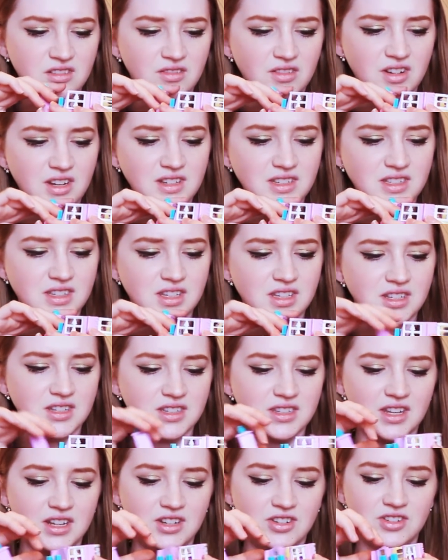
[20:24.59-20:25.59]
What is
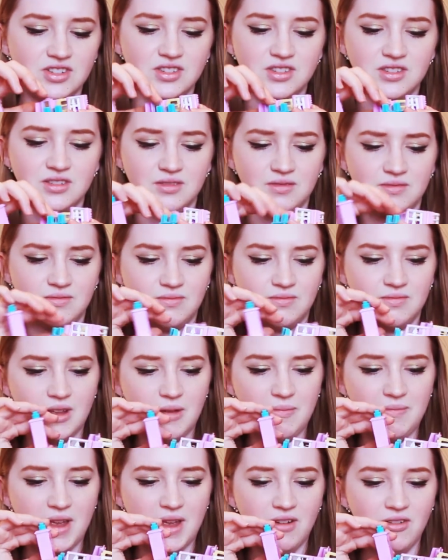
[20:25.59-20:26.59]
this? Like just a
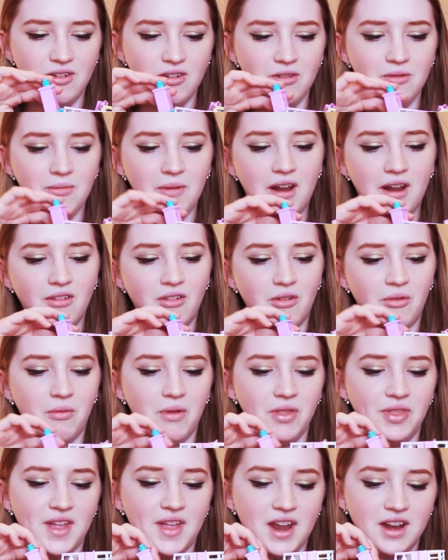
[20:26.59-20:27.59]
bedroom? I don't know
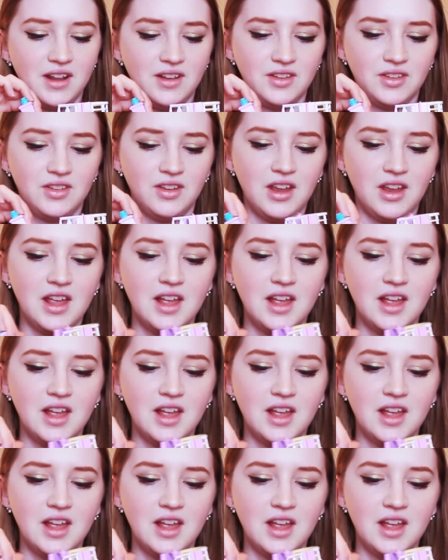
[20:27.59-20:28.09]
what that is.